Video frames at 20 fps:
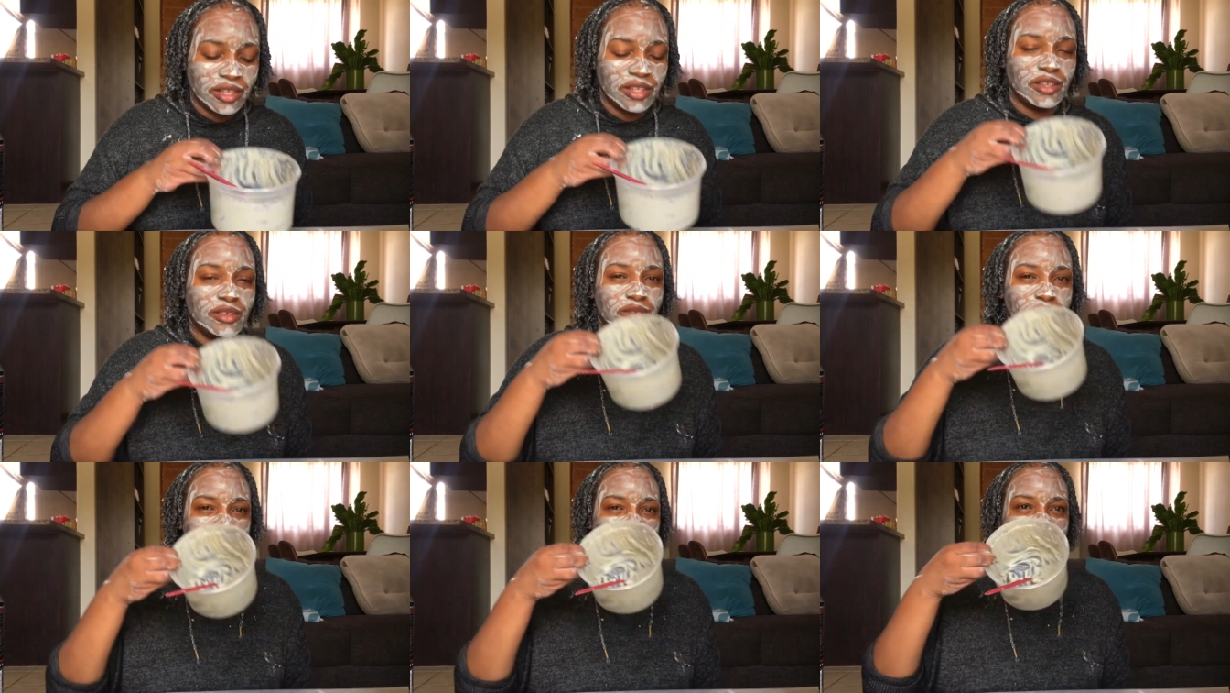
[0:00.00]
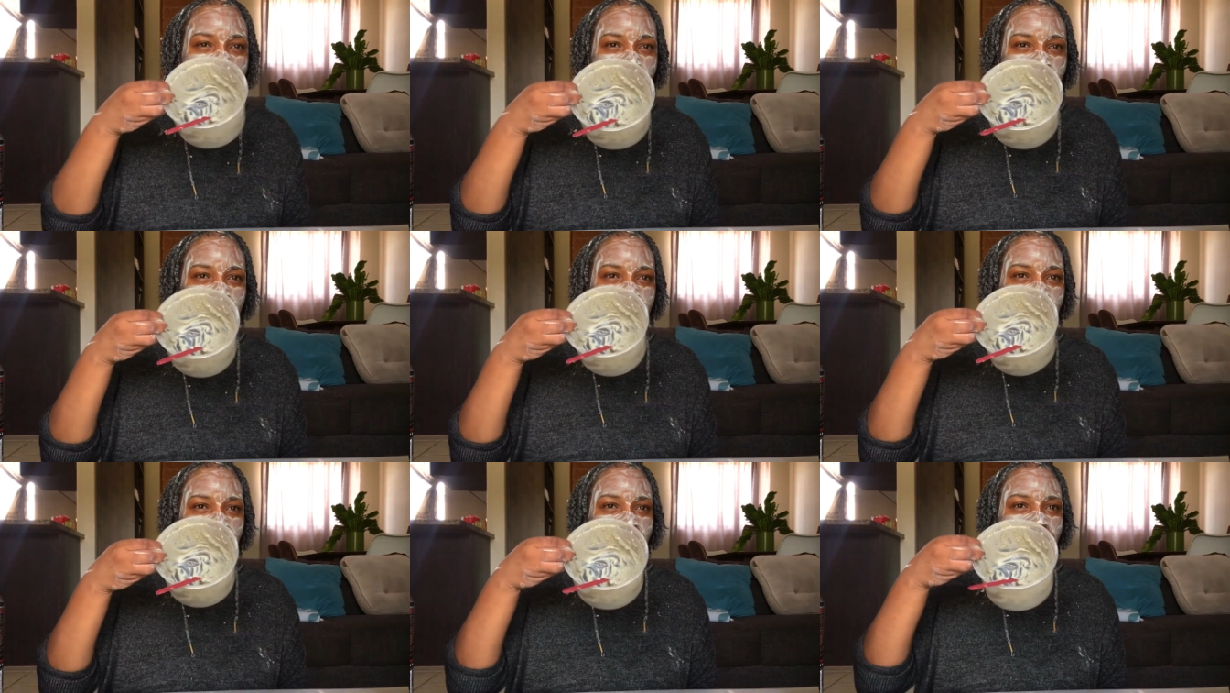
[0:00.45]
there's quite
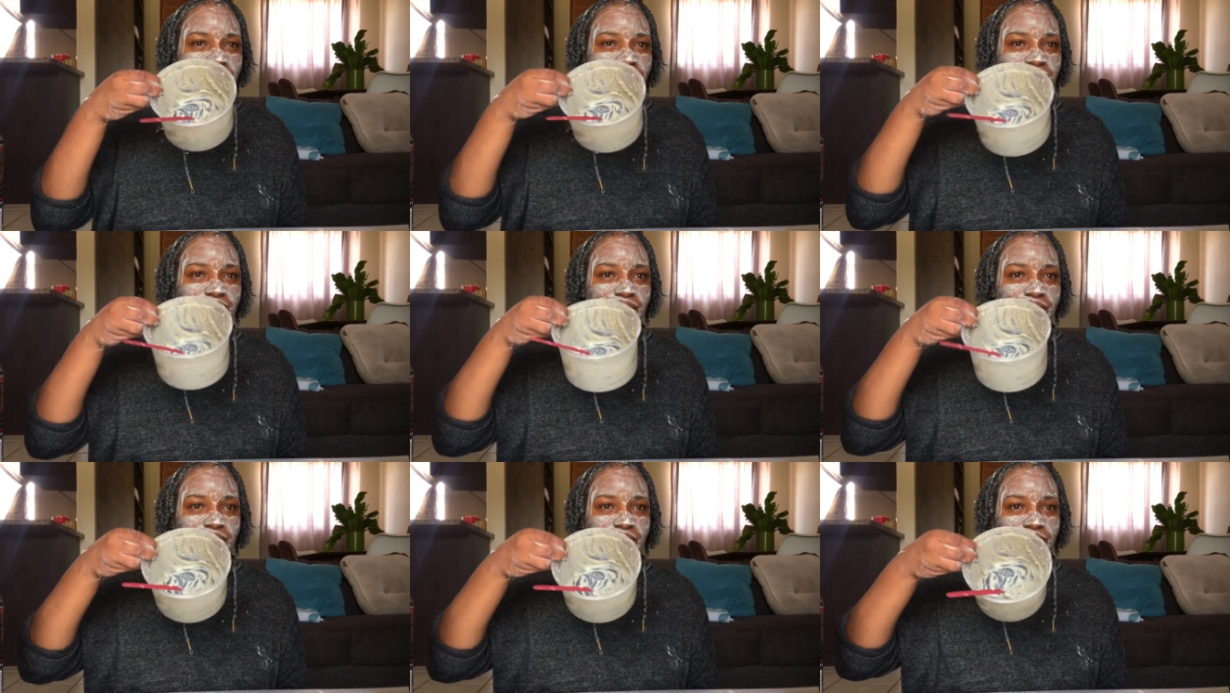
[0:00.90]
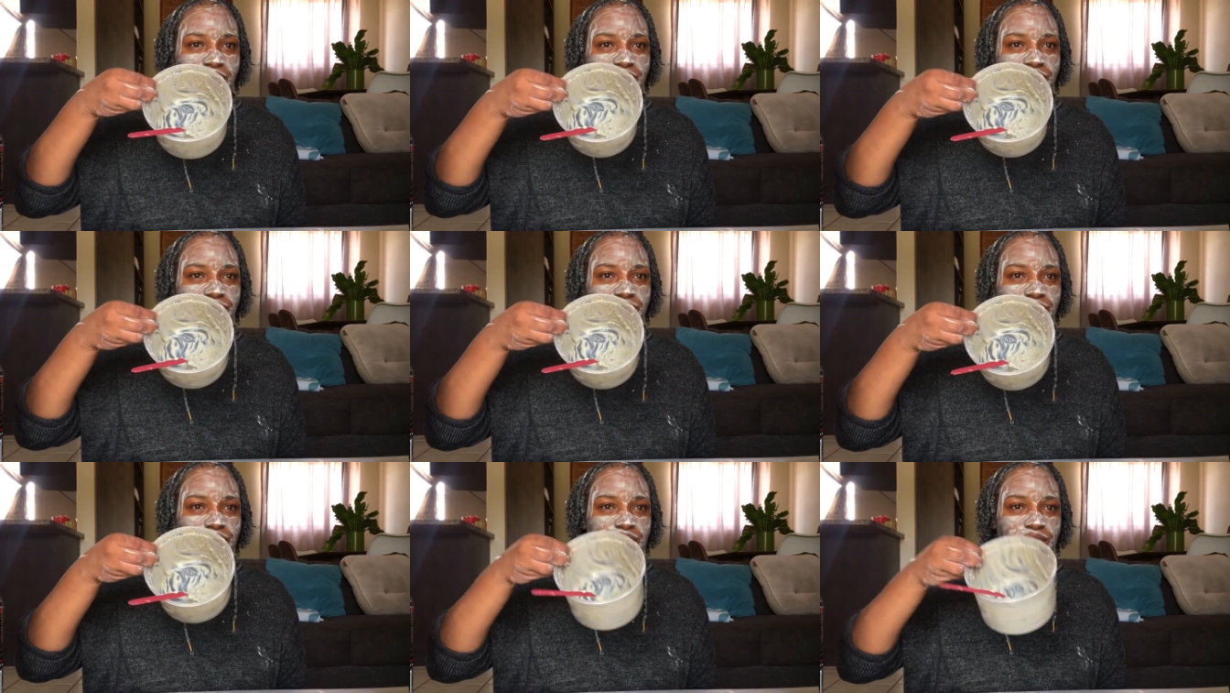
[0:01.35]
a bit
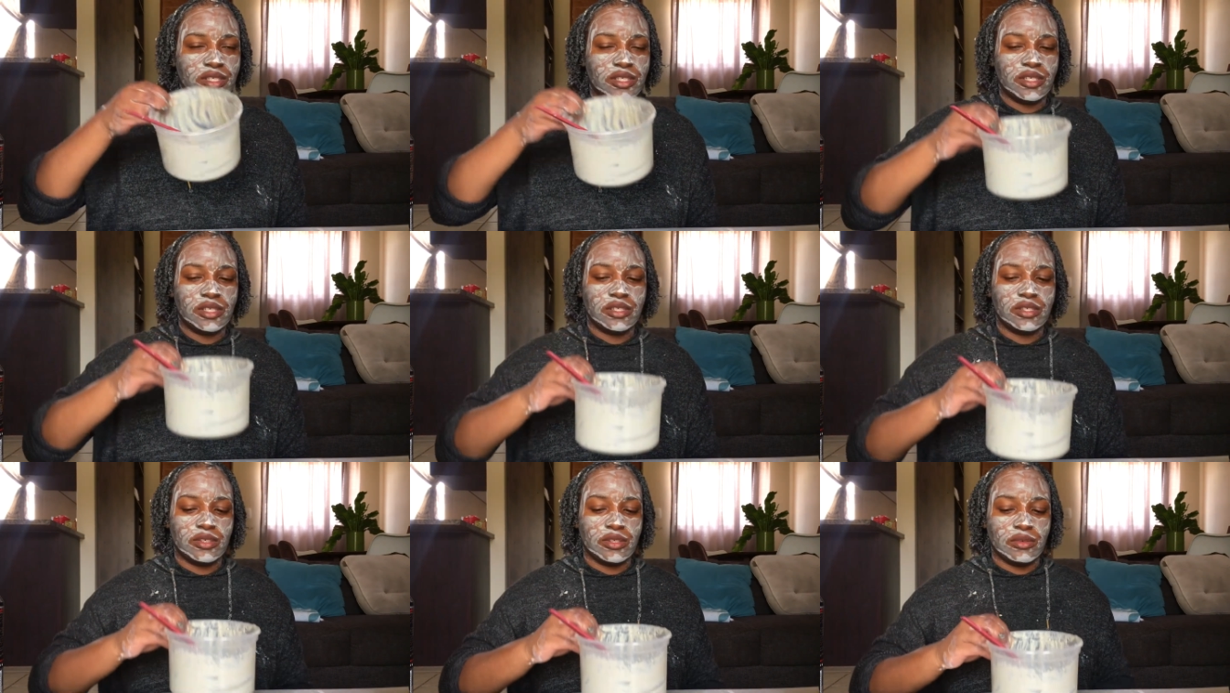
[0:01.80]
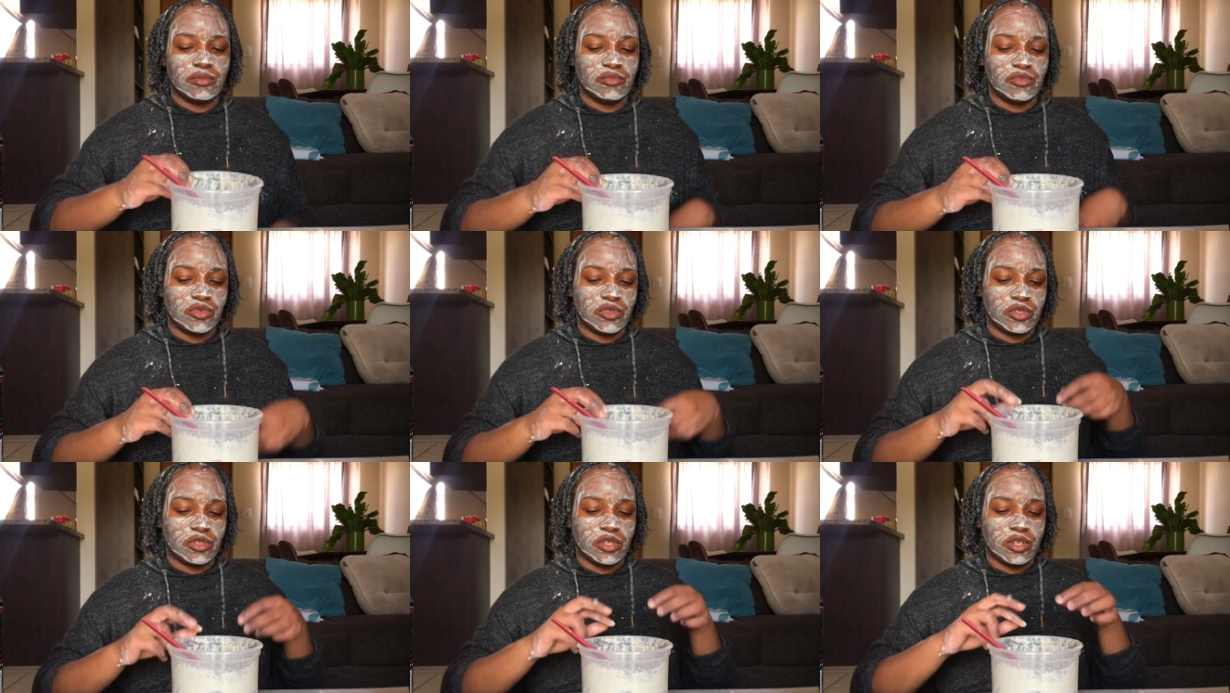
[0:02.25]
left, so I'm
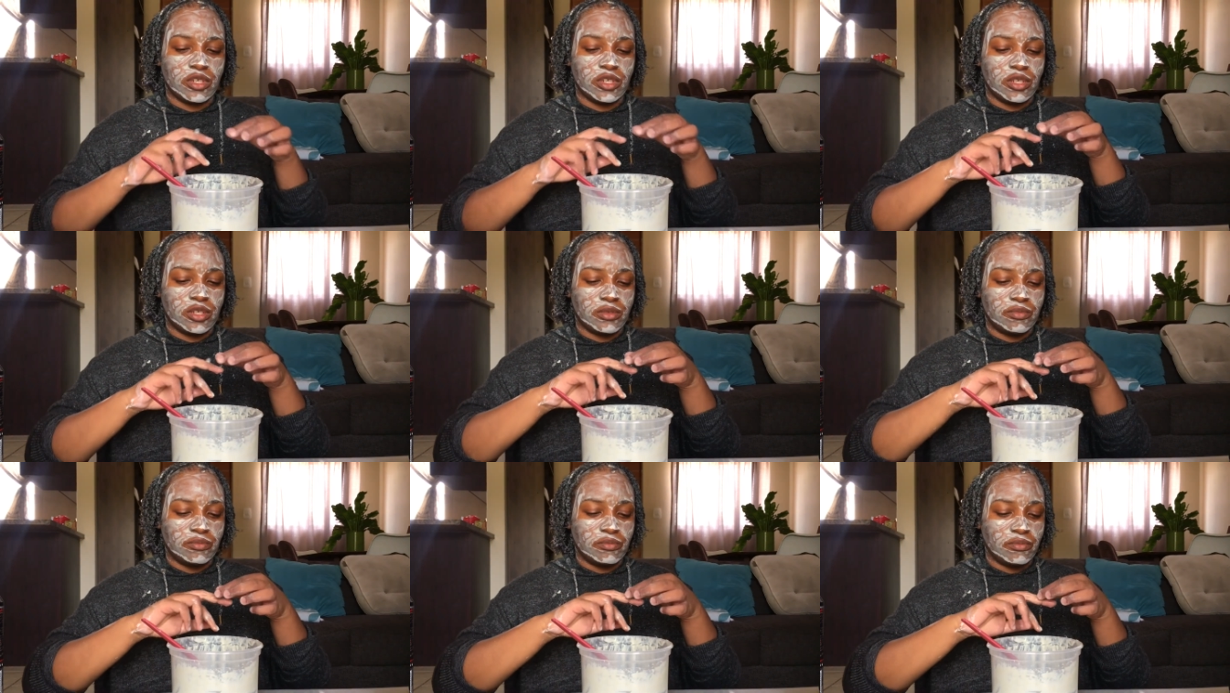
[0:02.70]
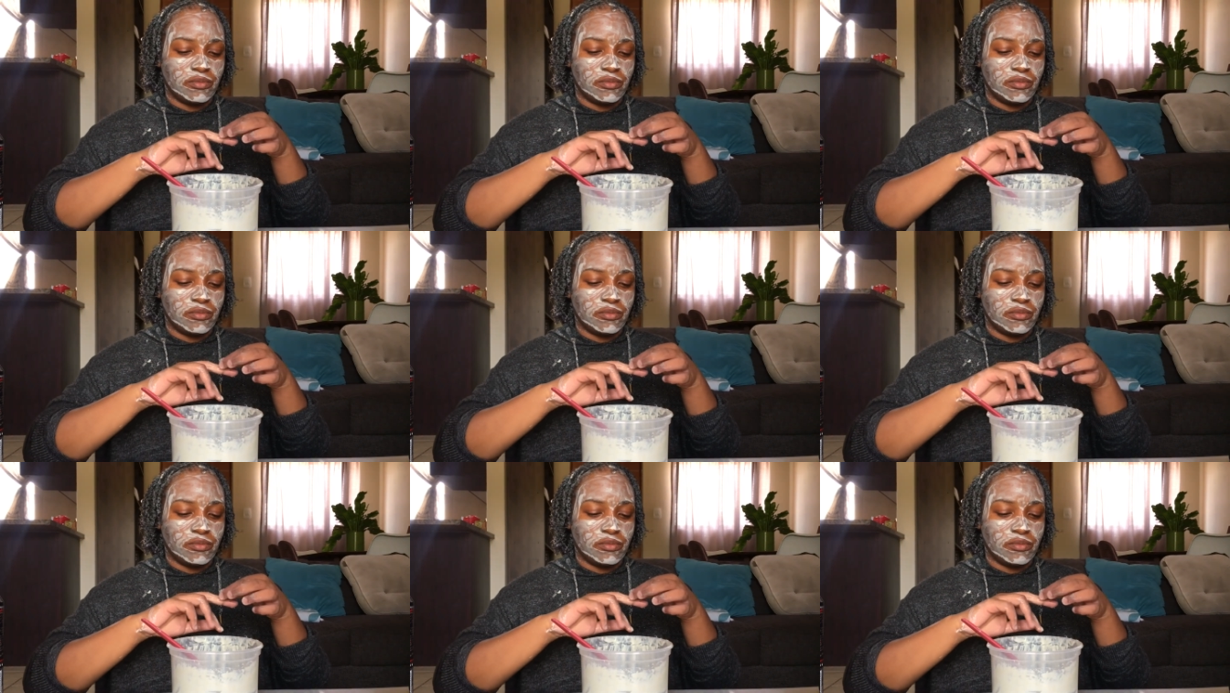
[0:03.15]
just gonna